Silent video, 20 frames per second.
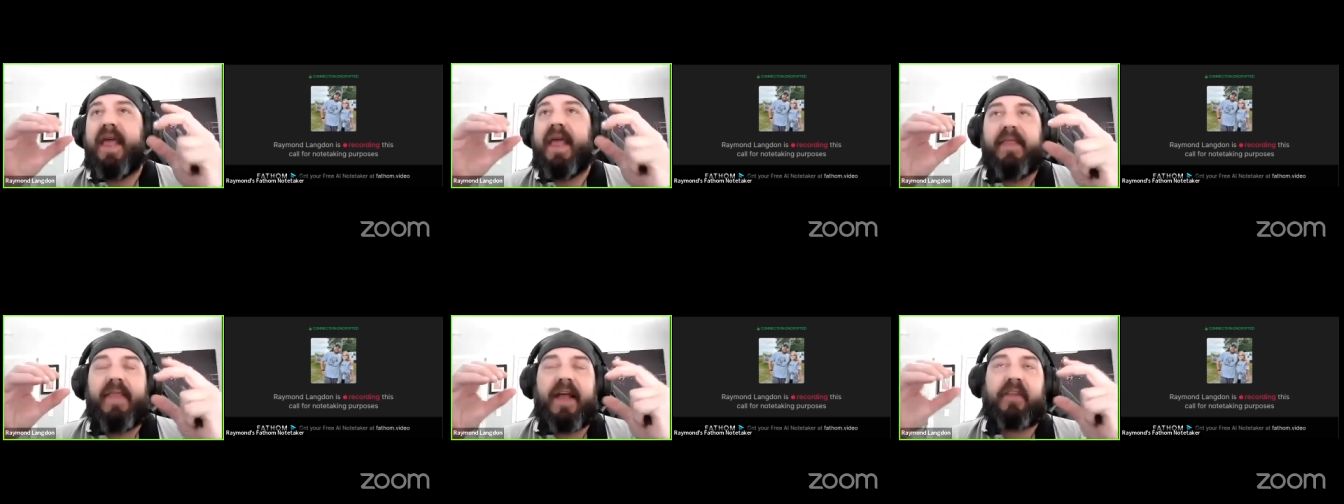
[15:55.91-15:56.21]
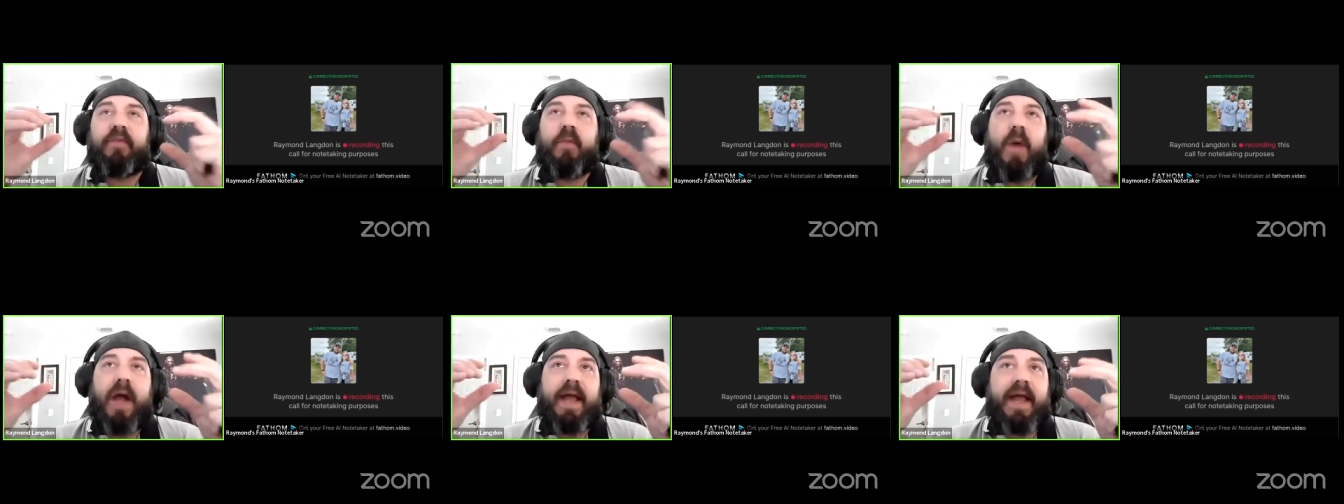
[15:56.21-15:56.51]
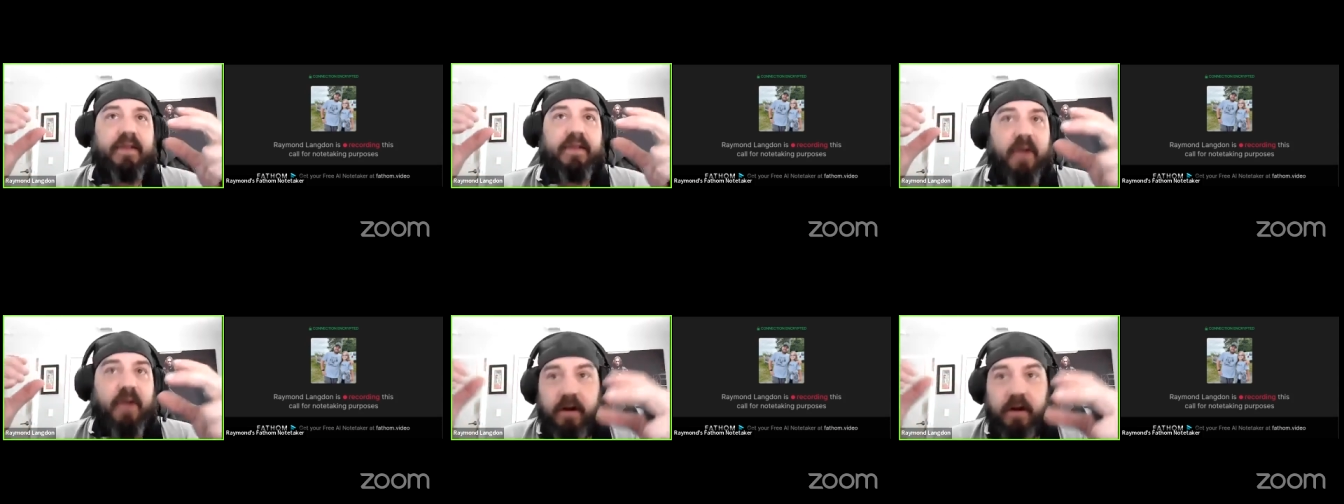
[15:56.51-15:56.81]
that's why
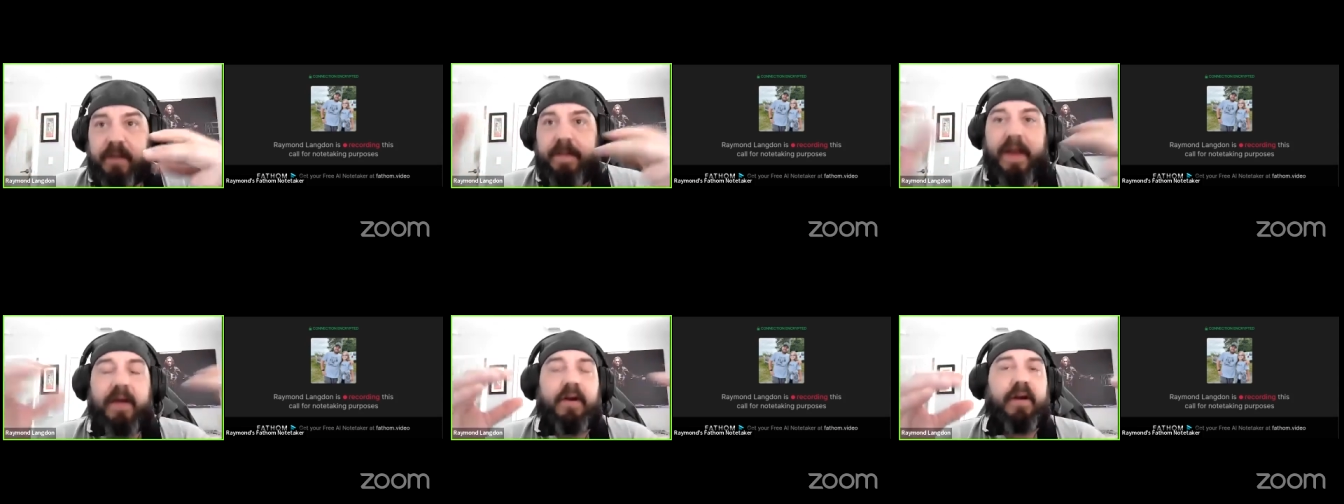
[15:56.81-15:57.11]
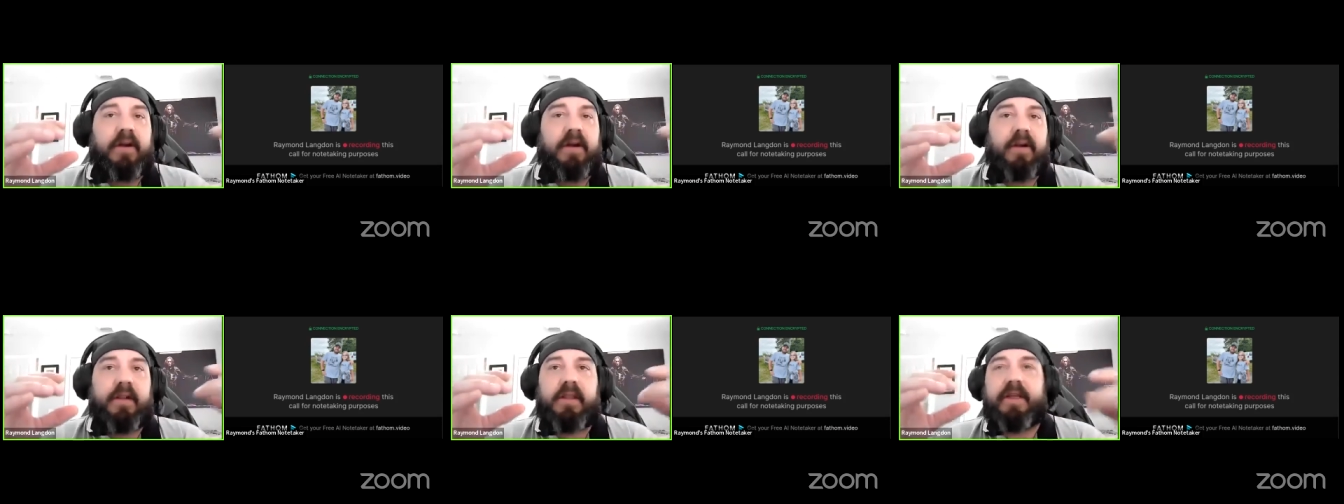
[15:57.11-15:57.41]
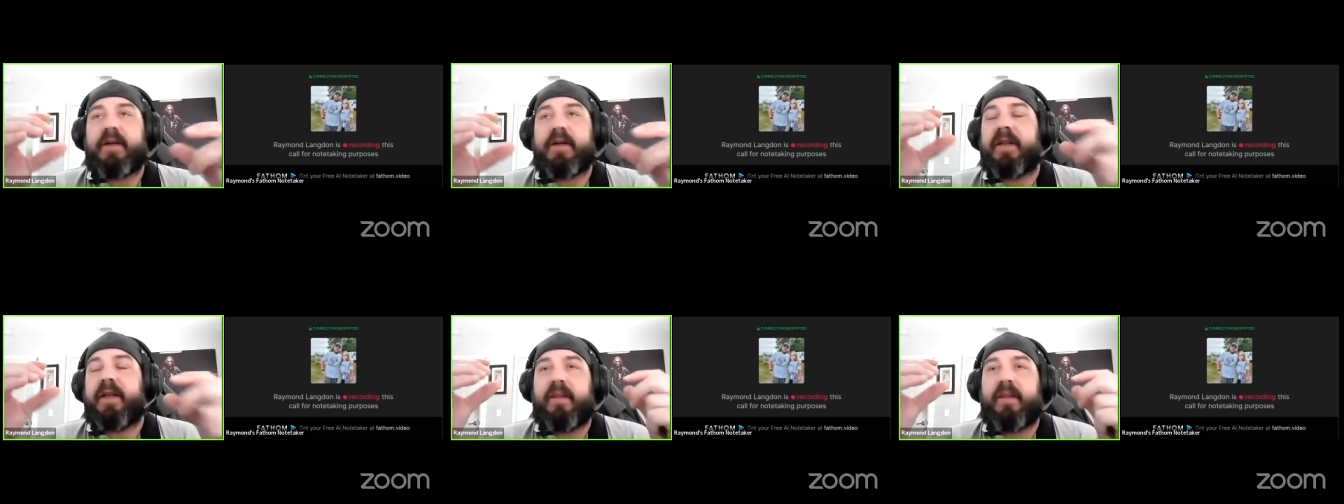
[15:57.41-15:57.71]
I talked about
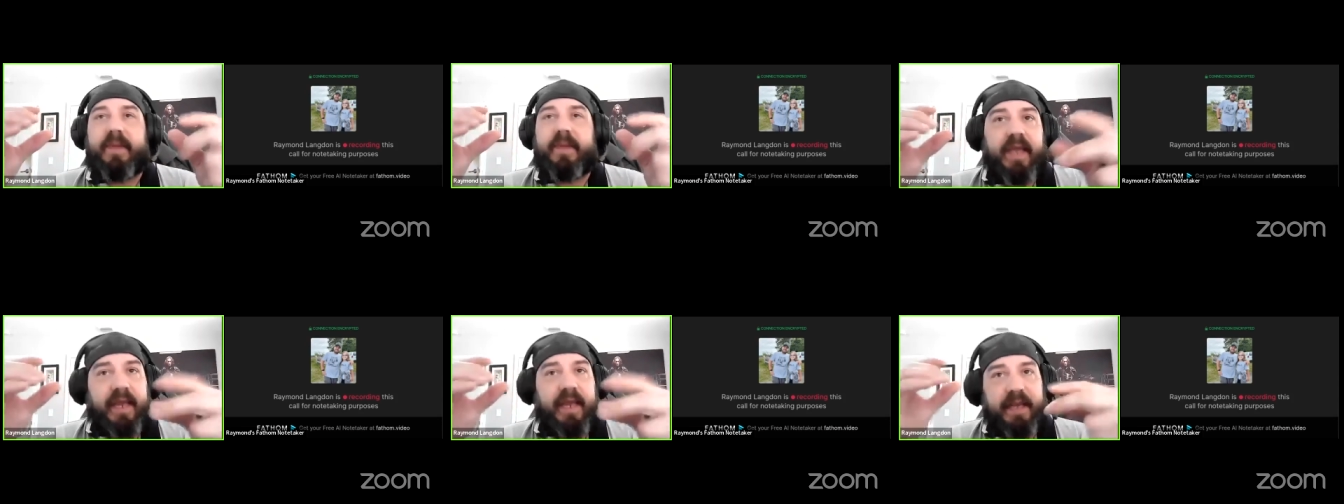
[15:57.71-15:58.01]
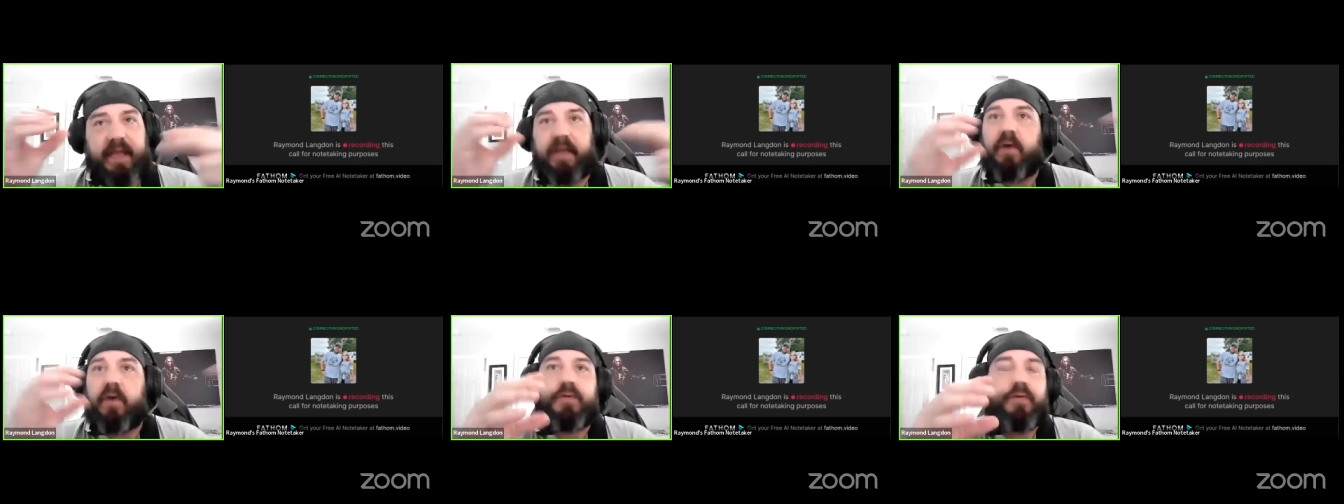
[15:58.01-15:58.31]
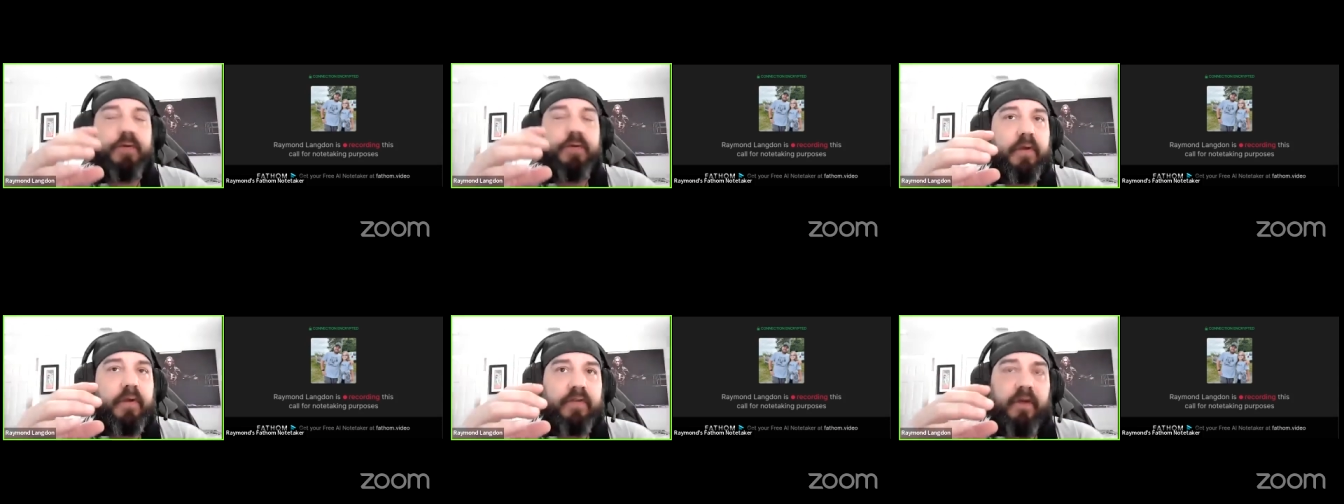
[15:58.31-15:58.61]
earlier in the beginning, go
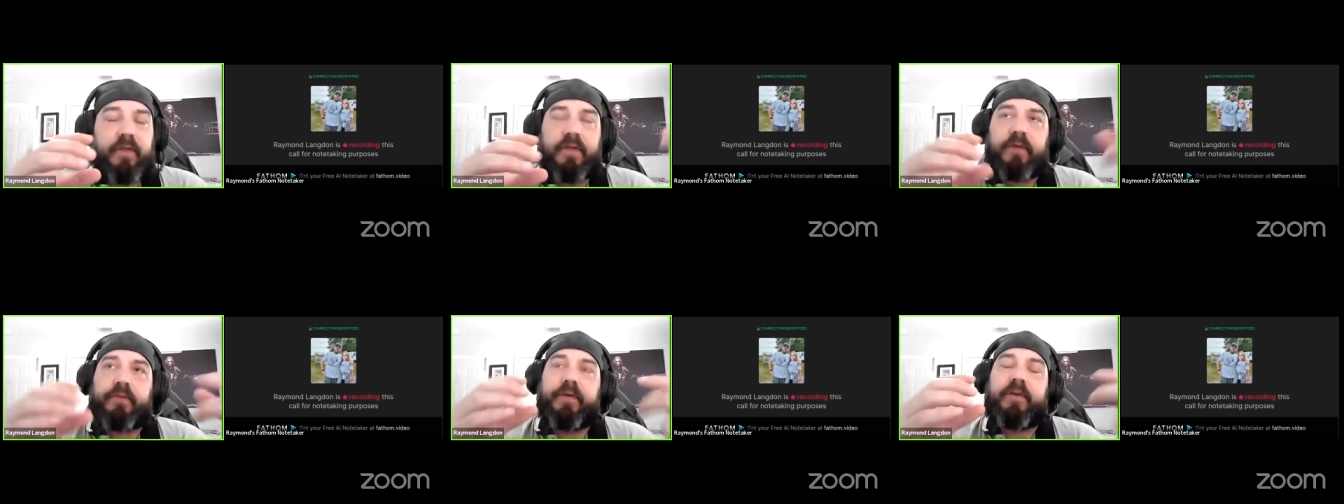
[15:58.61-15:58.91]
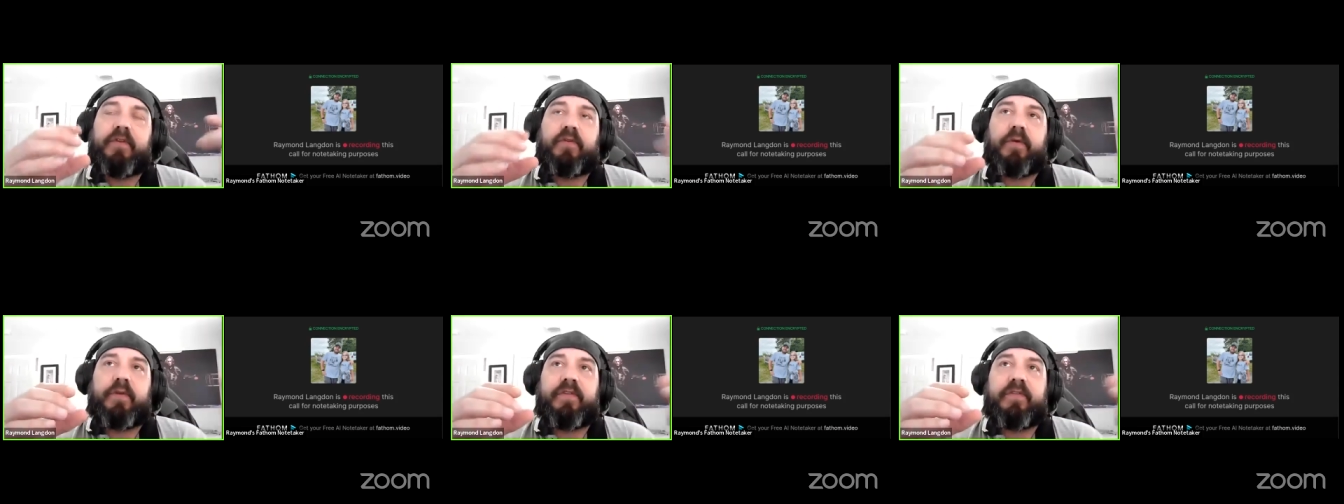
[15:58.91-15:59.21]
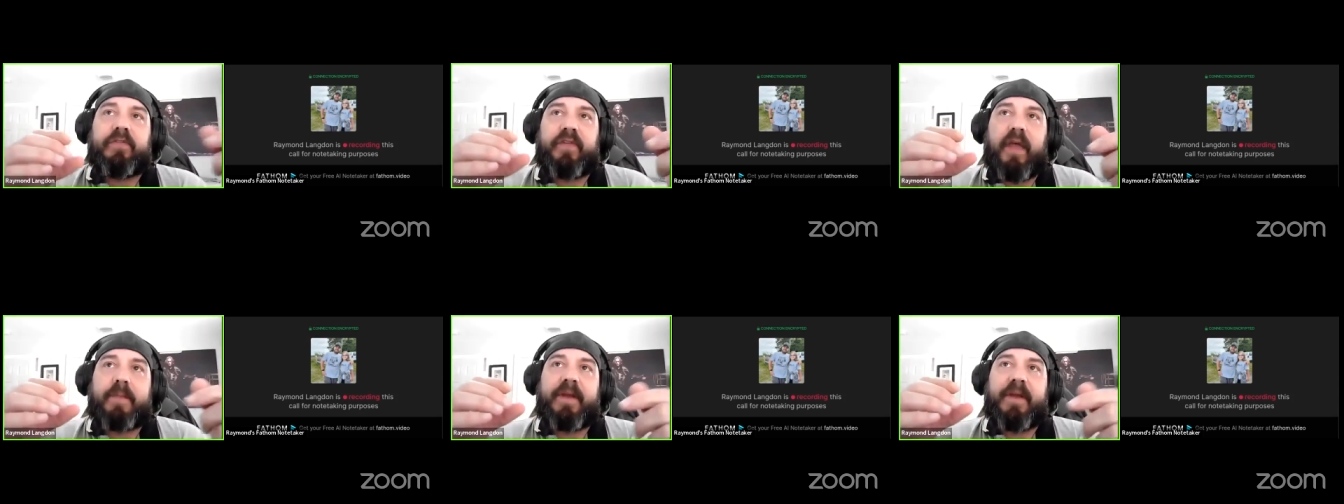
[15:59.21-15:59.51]
through those other
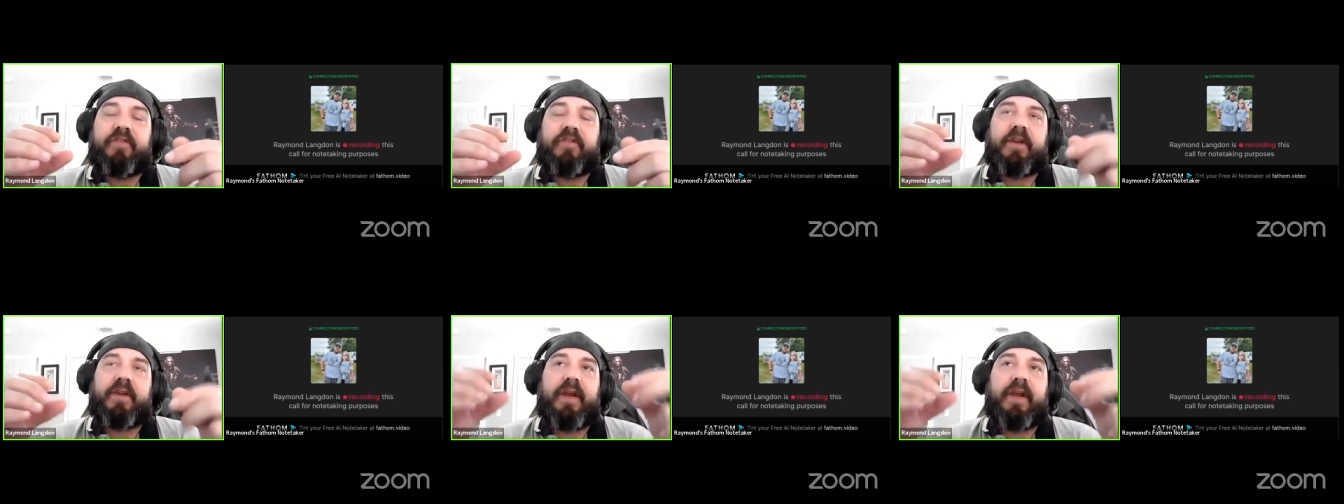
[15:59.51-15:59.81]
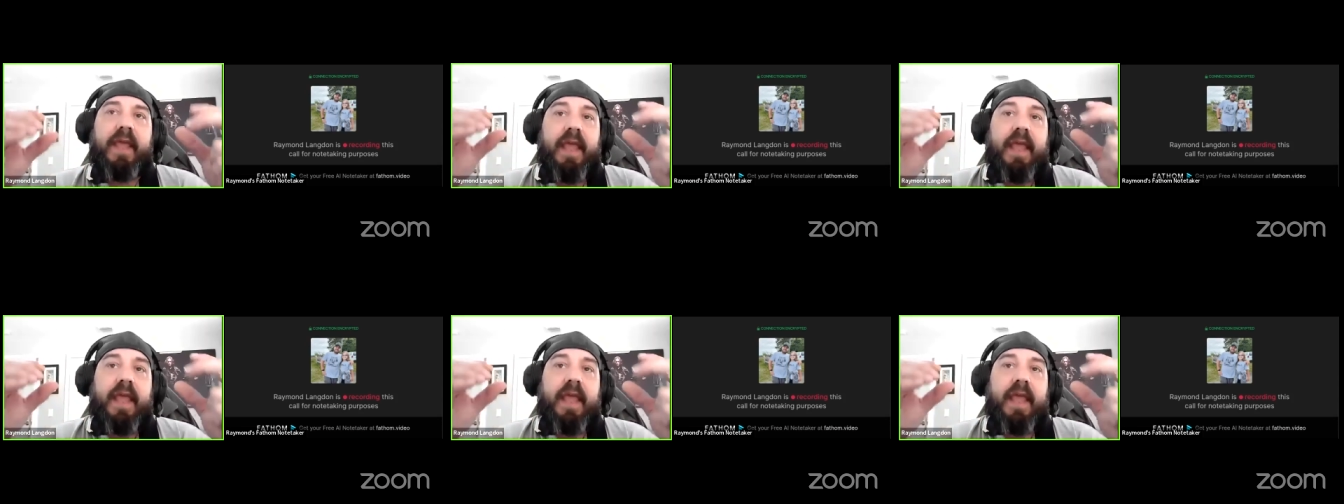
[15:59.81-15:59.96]
resources I mentioned